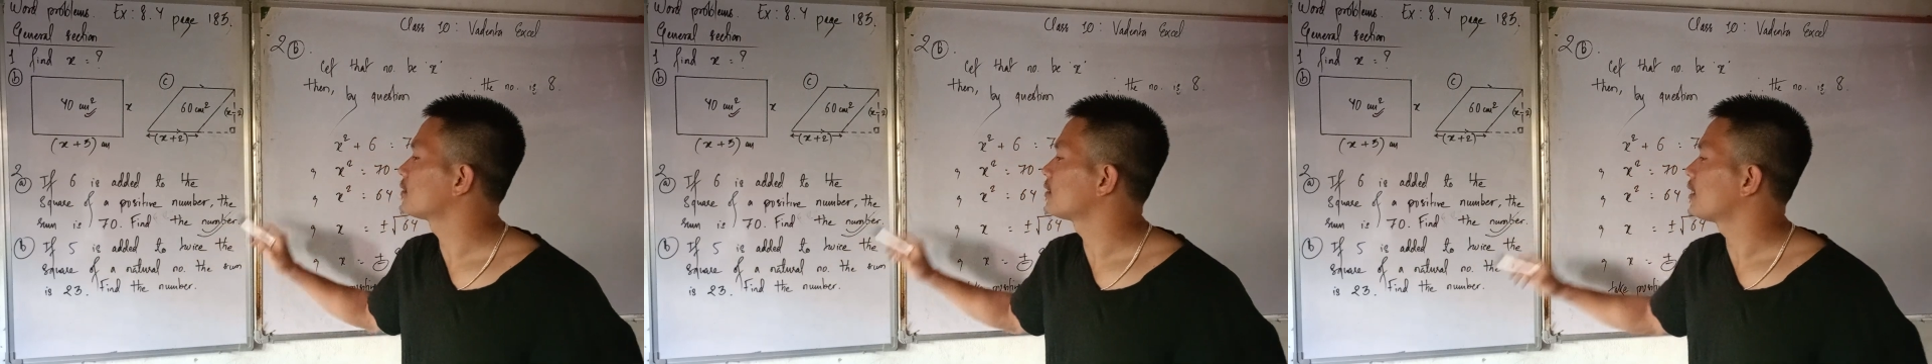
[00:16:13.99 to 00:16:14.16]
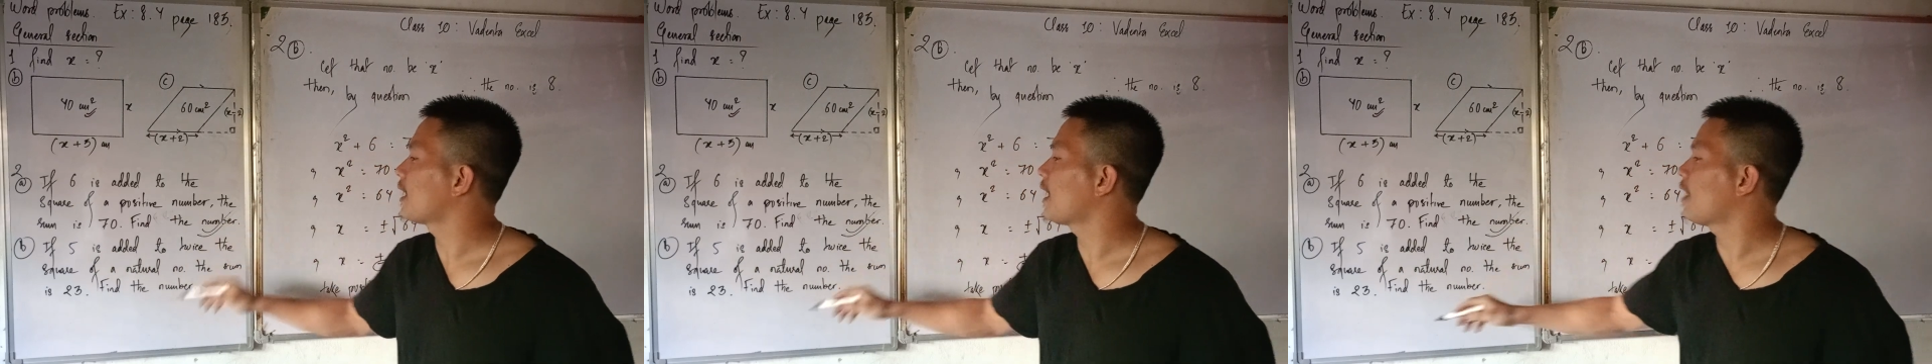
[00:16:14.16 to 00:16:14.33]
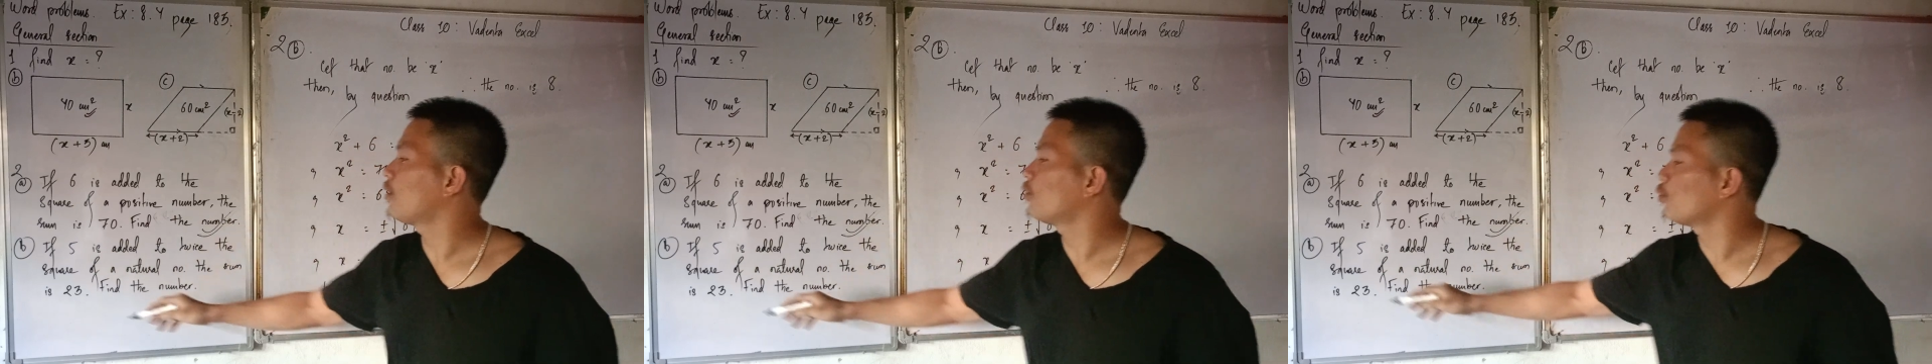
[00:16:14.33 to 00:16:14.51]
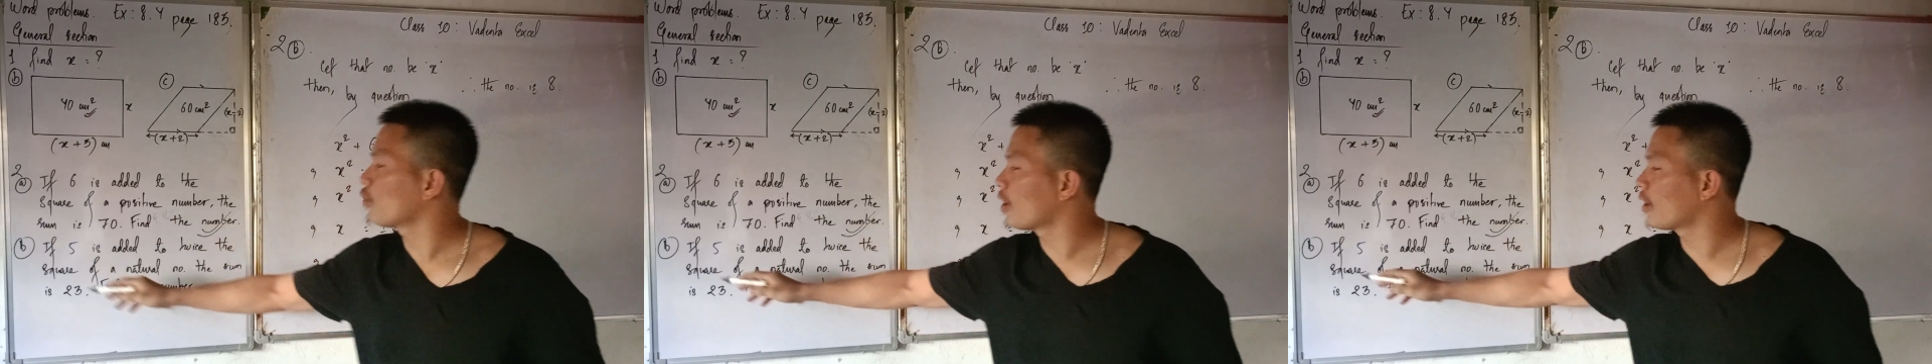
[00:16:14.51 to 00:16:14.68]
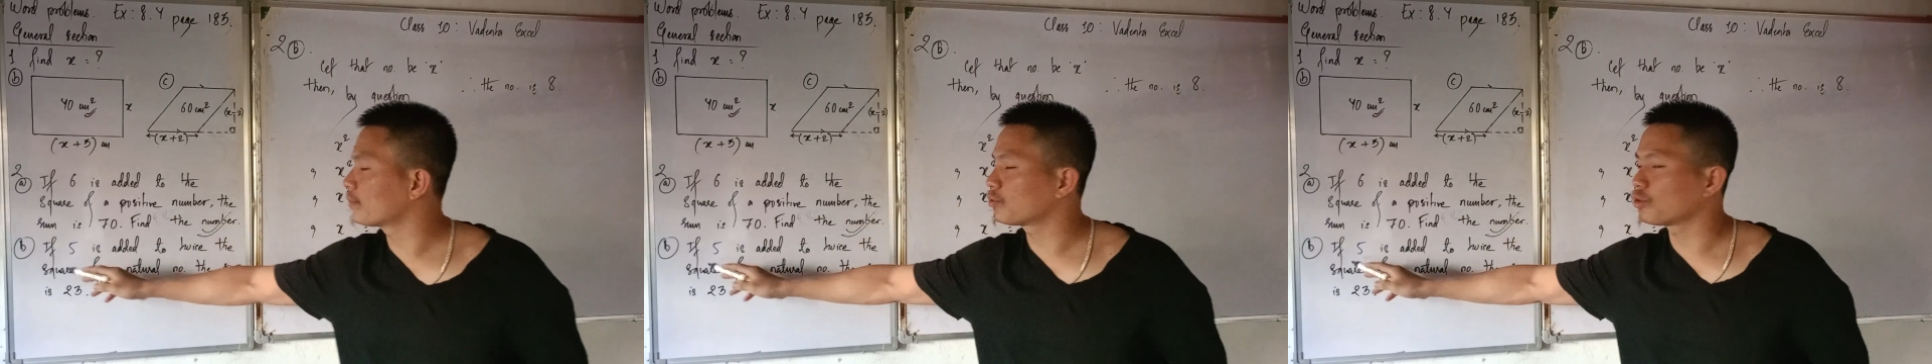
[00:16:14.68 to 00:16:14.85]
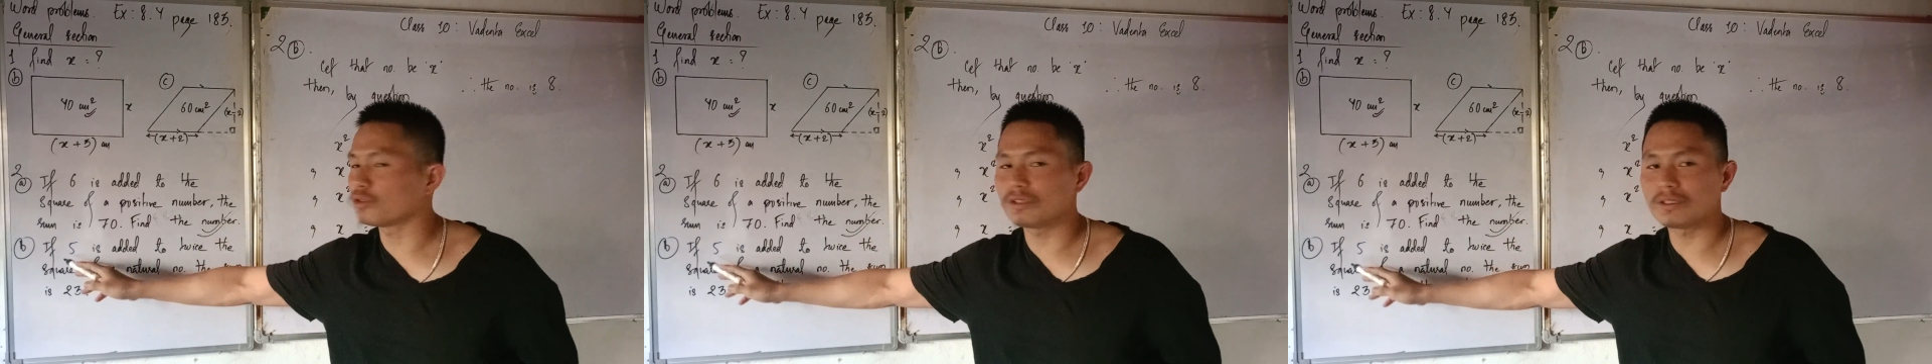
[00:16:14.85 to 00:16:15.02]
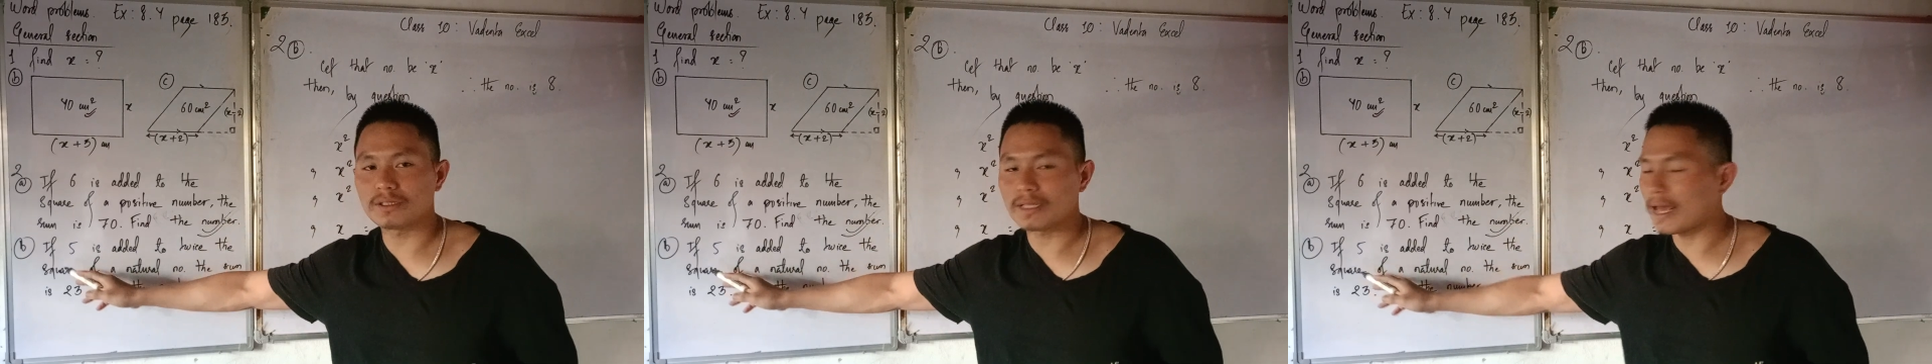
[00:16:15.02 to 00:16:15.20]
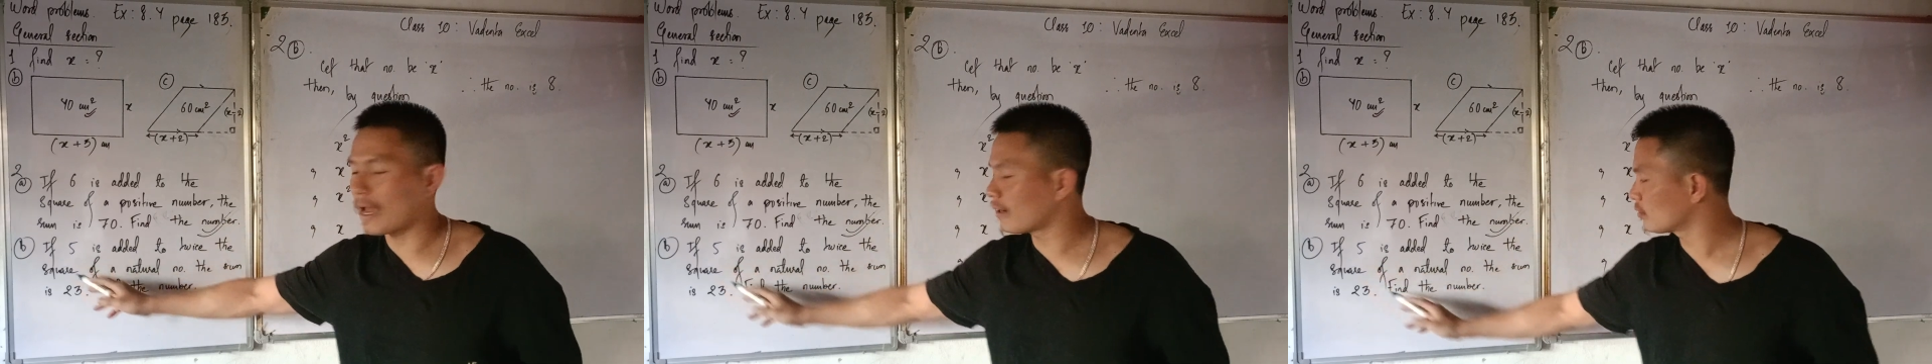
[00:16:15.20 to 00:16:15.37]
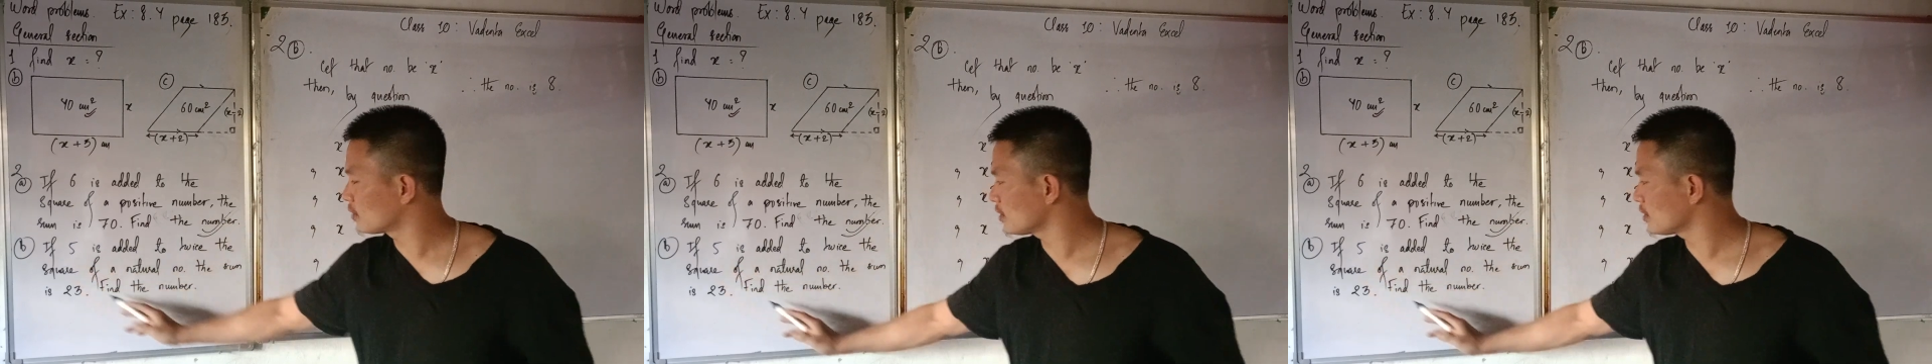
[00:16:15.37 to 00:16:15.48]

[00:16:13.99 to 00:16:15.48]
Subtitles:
Now we have to now